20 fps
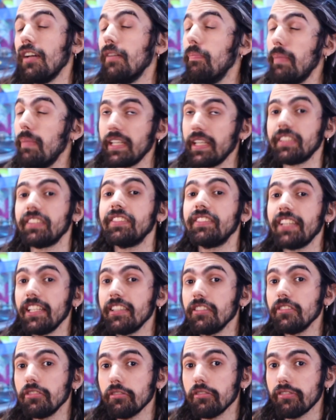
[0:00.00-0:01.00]
make
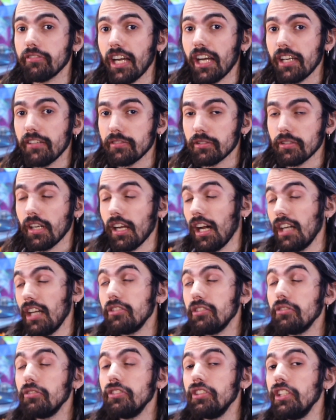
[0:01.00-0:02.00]
State of Survivor a
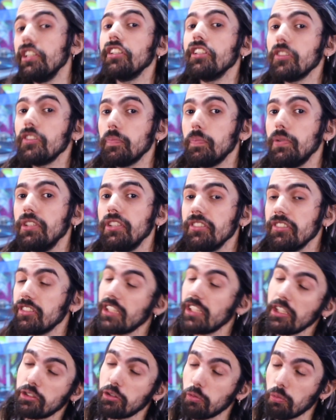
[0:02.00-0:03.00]
unique experience
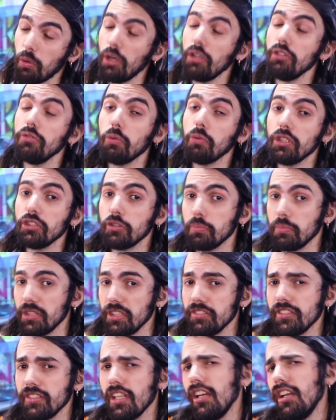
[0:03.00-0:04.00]
that you won't want to
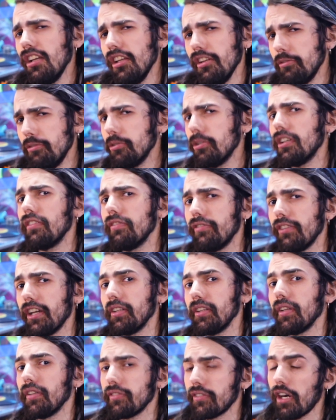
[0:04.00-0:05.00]
miss if you are a
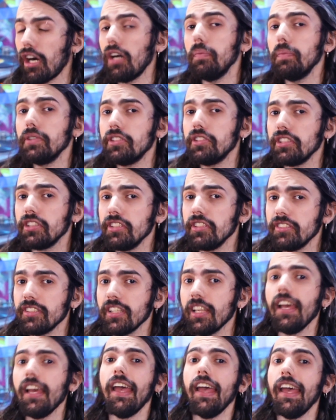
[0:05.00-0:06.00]
fan of RPGs
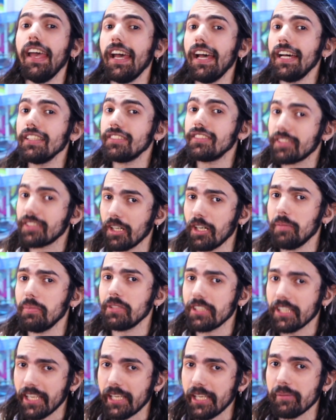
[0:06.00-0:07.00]
and
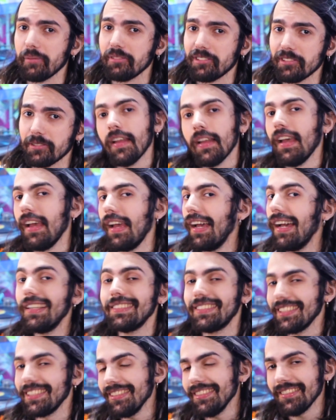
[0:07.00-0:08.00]
zombie games.
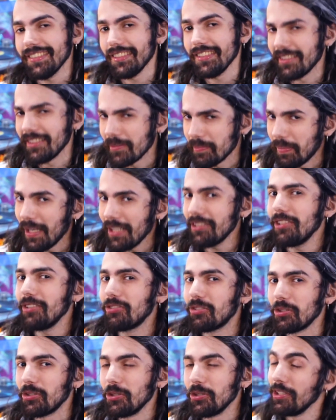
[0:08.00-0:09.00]
And this is especially
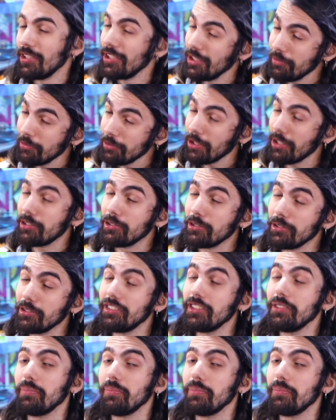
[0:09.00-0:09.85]
true if you are using